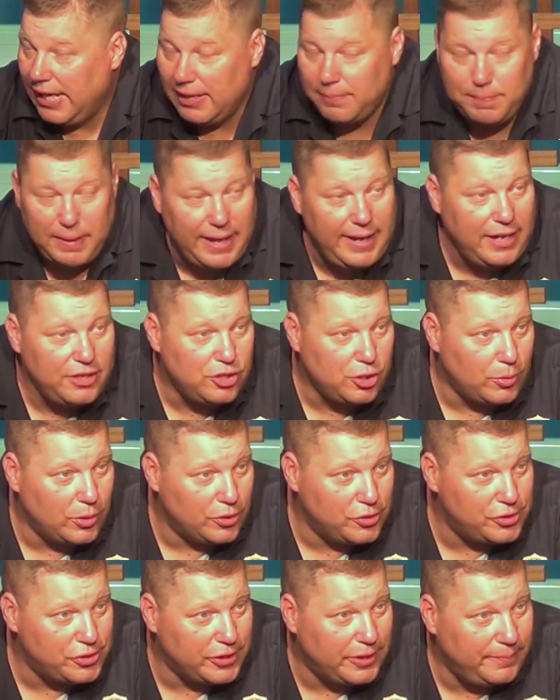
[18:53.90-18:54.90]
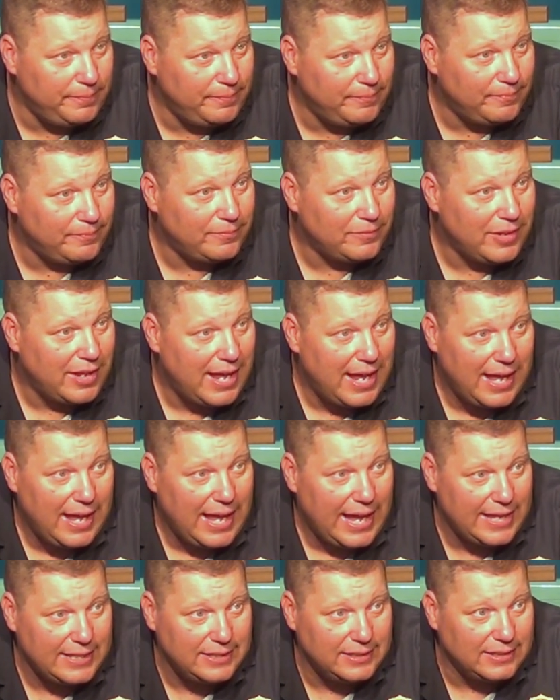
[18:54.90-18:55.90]
He had been in Jerusalem,
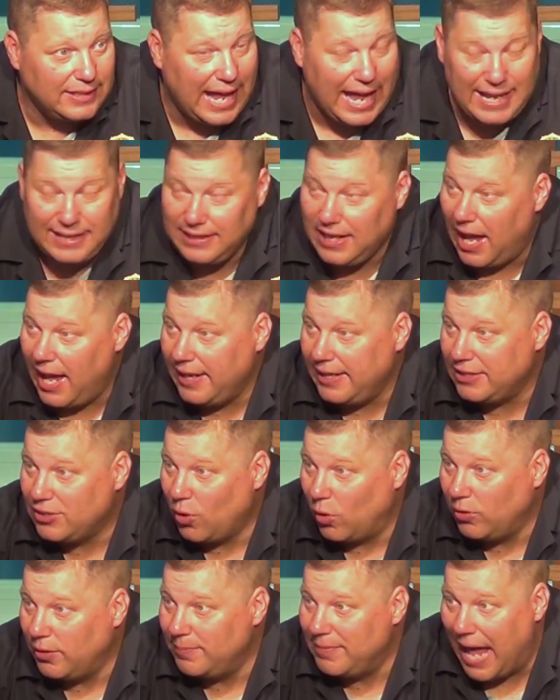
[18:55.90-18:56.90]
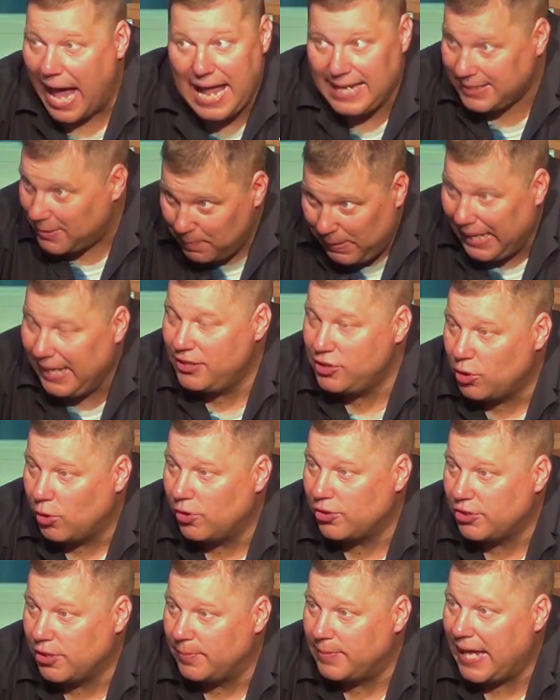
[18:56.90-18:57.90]
and, and God had told him not to be in
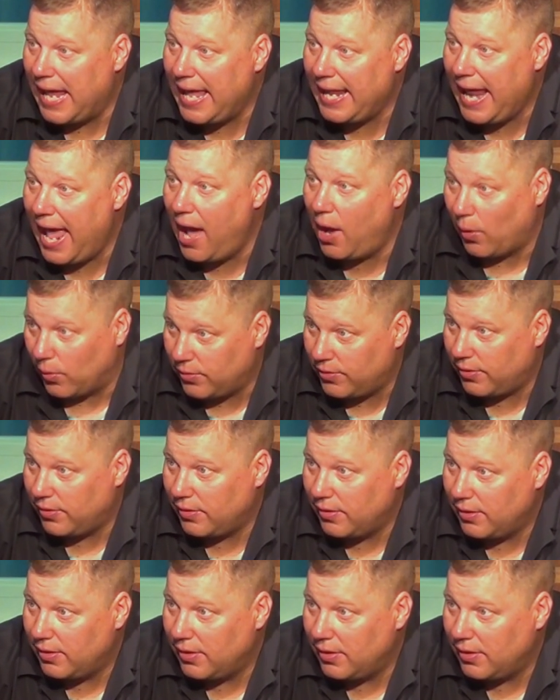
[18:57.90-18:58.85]
Jerusalem, to head out.